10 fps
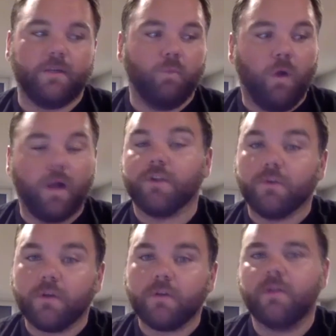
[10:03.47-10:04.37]
want to
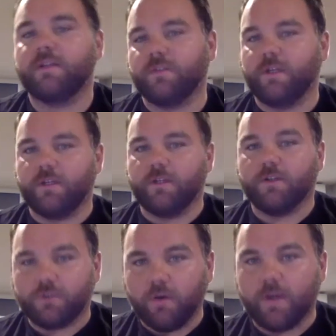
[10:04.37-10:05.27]
do it. It's they didn't
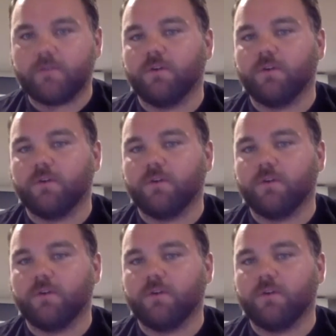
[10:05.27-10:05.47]
enjoy it.